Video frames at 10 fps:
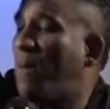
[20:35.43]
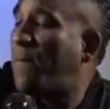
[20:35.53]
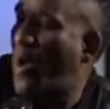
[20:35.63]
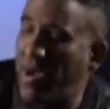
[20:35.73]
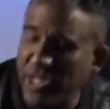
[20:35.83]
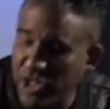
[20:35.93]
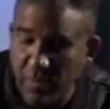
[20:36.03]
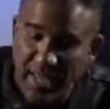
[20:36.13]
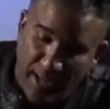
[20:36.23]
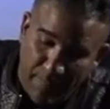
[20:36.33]
punished
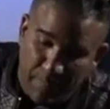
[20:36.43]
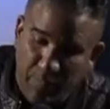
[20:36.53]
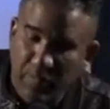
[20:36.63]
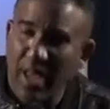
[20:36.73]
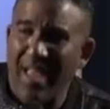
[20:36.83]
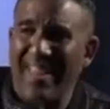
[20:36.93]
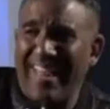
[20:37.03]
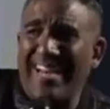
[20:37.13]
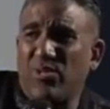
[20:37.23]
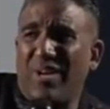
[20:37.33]
me,
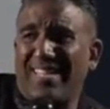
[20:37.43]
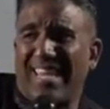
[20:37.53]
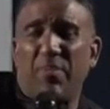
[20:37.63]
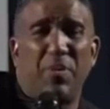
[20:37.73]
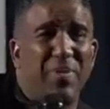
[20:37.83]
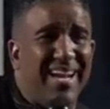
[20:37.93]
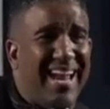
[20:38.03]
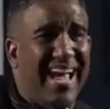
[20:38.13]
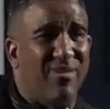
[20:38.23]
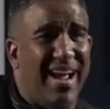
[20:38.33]
that is what is keeping me in
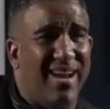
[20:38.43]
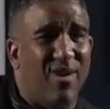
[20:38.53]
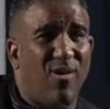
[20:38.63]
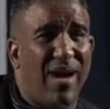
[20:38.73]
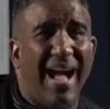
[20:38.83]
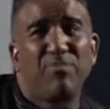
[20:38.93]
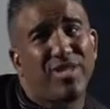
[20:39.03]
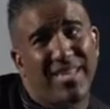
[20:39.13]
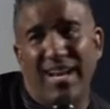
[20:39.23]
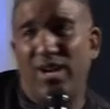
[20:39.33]
line right now. I'm
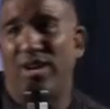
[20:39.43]
just telling